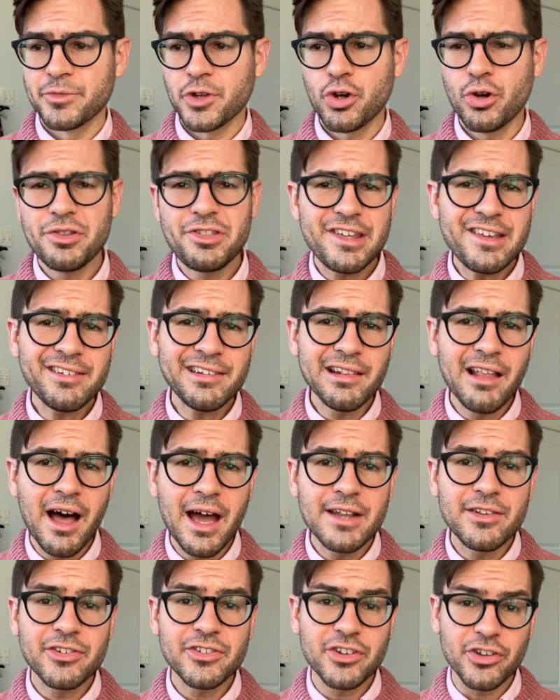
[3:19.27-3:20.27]
Could these
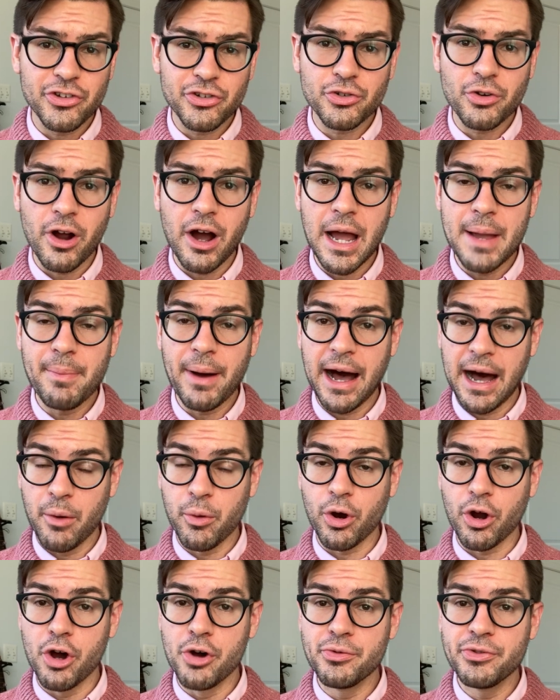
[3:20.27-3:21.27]
lines describe
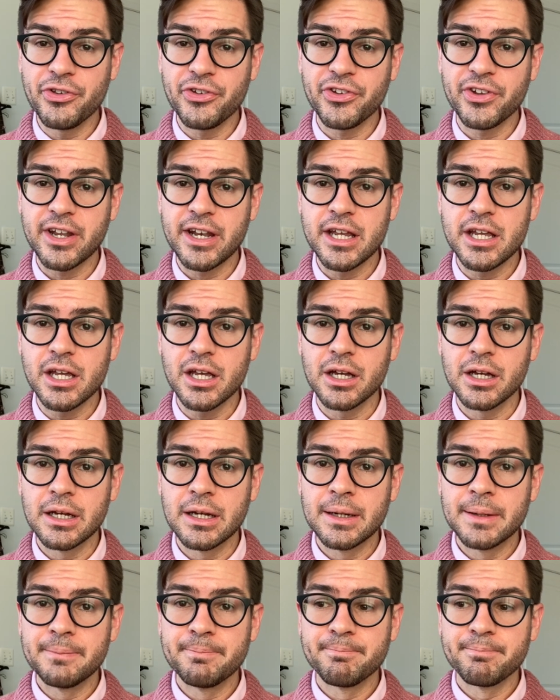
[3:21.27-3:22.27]
our own city,
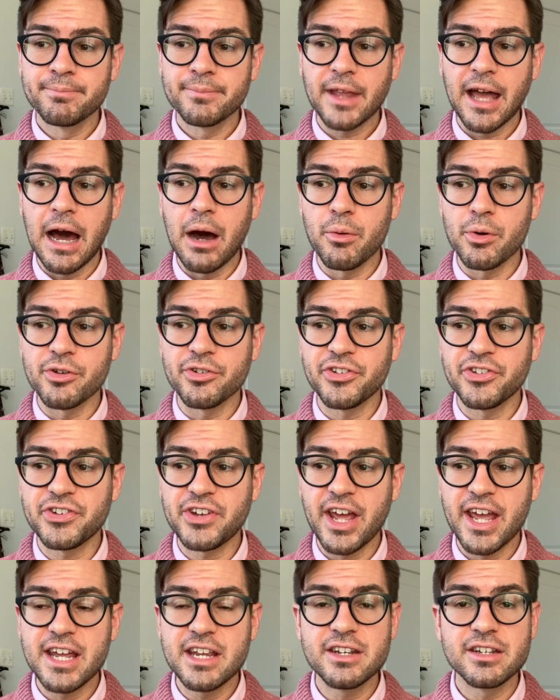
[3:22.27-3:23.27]
our
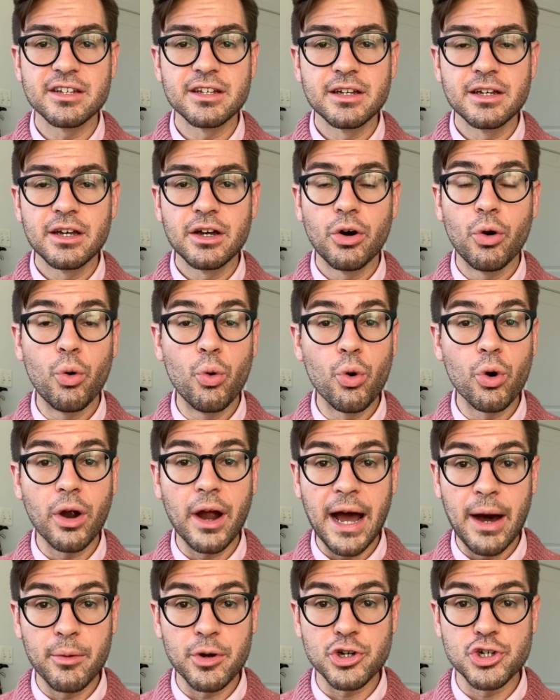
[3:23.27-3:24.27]
state,
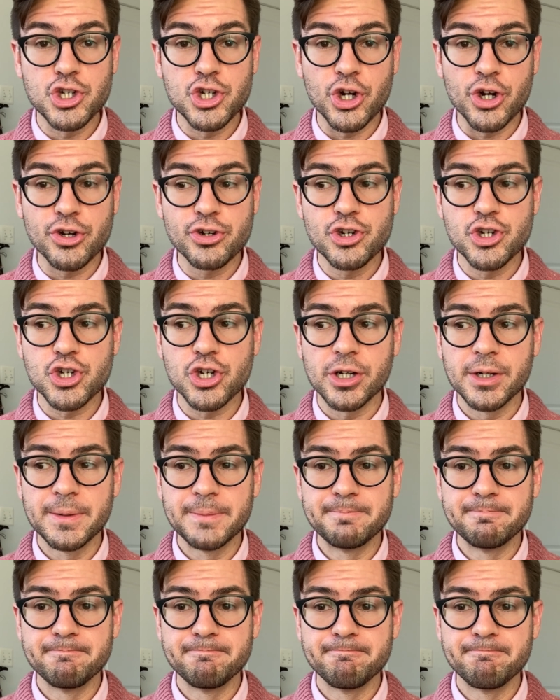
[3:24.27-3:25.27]
or our church?
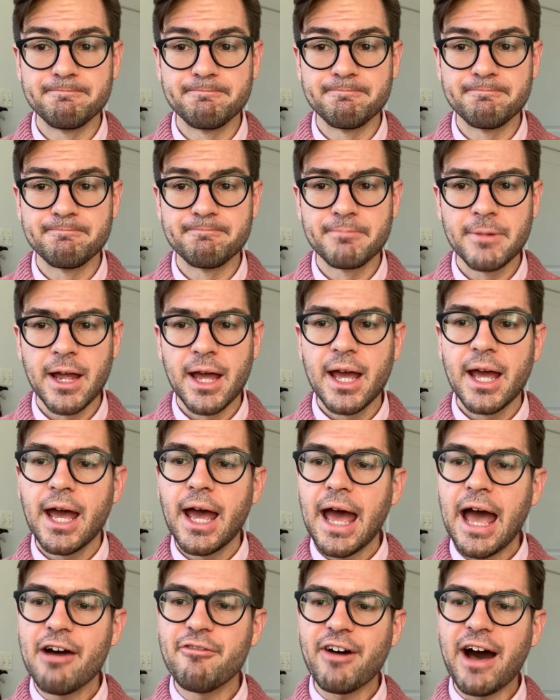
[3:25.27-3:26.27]

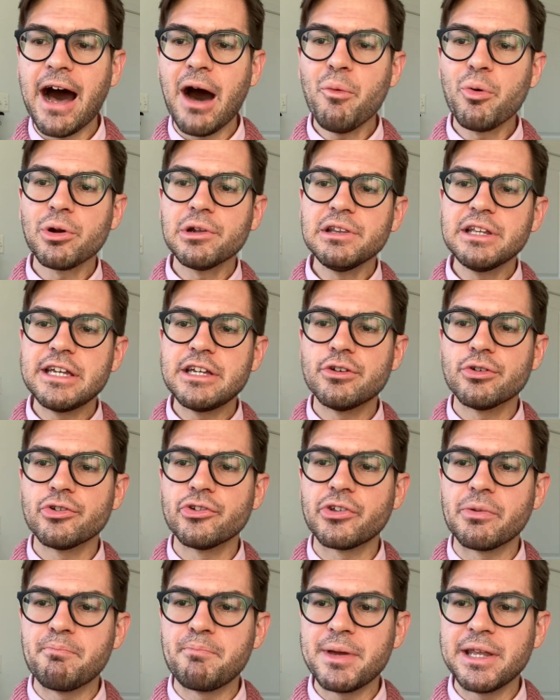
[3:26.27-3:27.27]
Have our
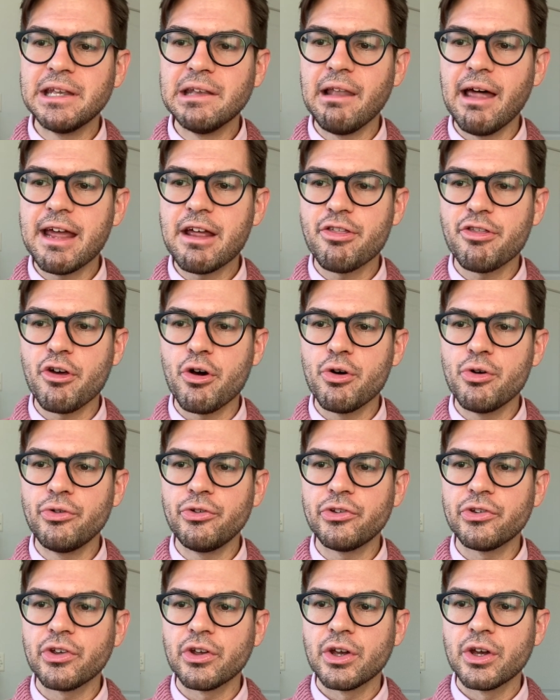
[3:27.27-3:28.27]
leaders been like
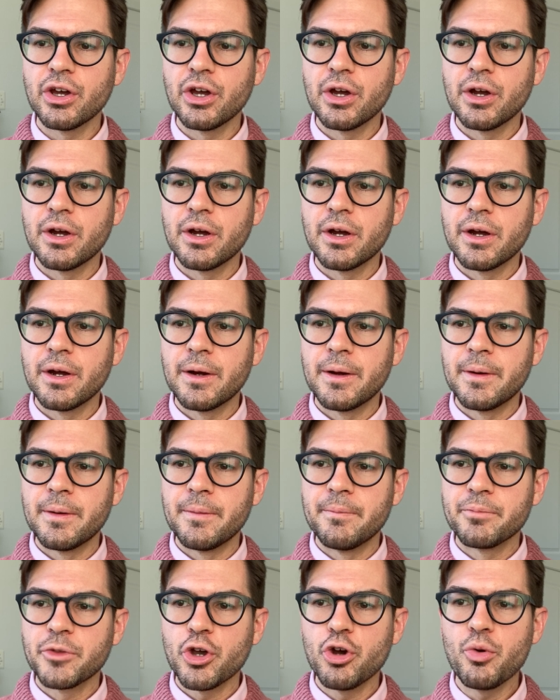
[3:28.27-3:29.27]
those
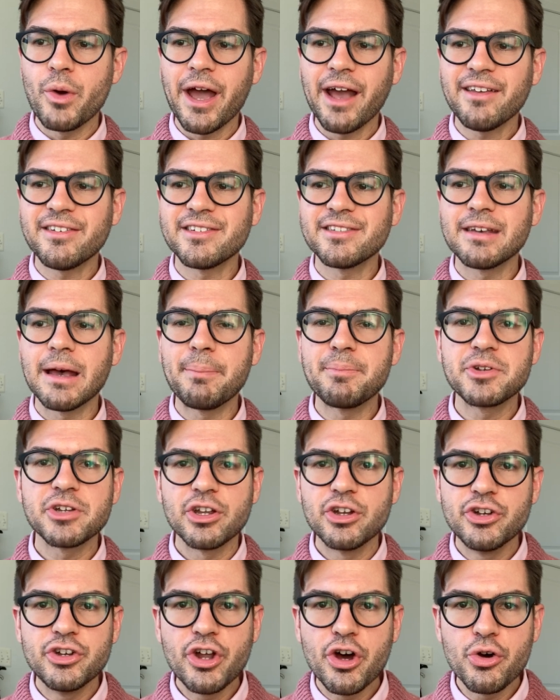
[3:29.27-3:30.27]
who accept
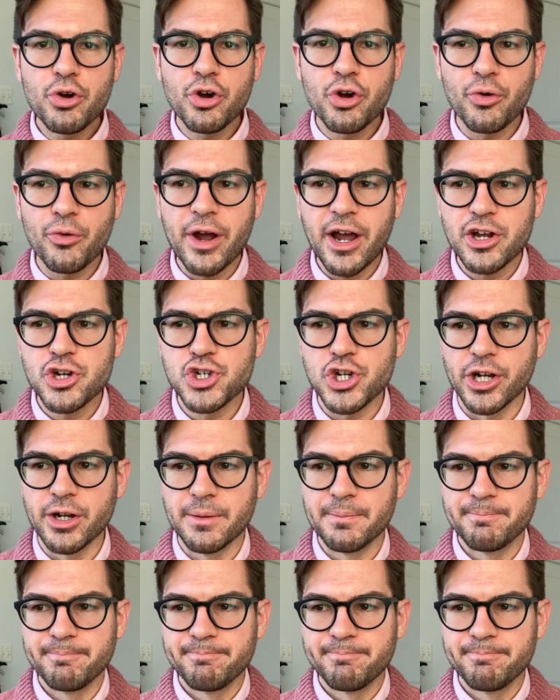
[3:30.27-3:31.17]
no correction?